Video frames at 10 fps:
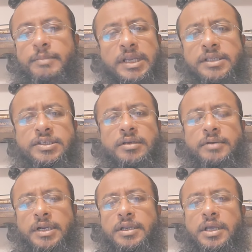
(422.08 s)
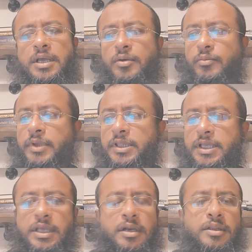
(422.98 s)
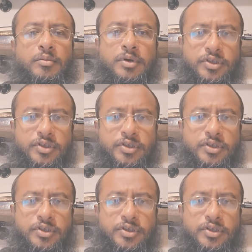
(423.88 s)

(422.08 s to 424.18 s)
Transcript: children, when they hear the word